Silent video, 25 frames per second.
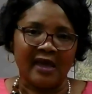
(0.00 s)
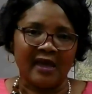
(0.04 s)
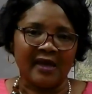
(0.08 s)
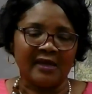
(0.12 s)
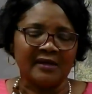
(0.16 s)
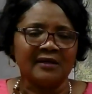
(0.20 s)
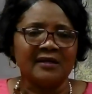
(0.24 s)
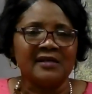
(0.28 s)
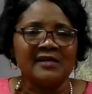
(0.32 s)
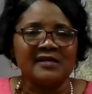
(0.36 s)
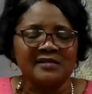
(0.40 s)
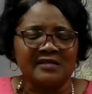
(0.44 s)

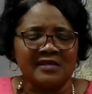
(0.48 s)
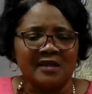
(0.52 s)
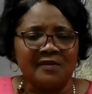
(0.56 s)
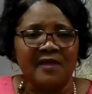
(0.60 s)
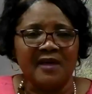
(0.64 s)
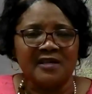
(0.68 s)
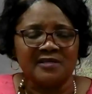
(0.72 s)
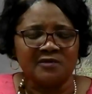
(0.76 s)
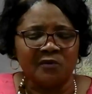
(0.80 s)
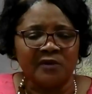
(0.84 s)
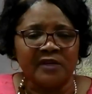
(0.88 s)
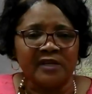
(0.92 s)
And listen,
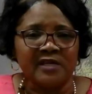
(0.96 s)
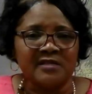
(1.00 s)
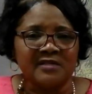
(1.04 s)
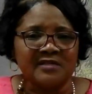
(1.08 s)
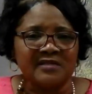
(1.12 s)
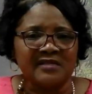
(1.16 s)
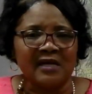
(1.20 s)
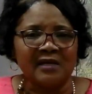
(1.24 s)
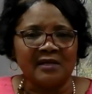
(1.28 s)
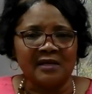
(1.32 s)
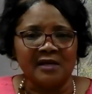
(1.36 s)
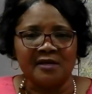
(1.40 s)
that's what
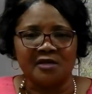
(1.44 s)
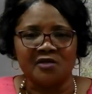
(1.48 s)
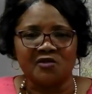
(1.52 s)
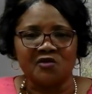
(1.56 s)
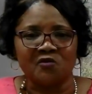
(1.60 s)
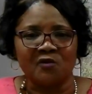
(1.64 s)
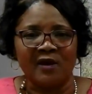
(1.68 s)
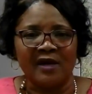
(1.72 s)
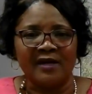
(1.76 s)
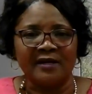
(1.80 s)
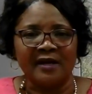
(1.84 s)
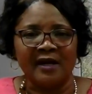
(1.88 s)
he's telling
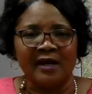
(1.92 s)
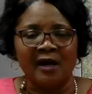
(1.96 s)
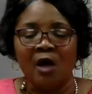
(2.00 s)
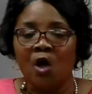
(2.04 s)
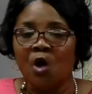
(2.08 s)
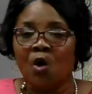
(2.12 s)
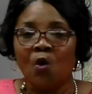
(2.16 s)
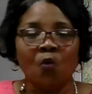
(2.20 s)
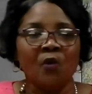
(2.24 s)
us right now.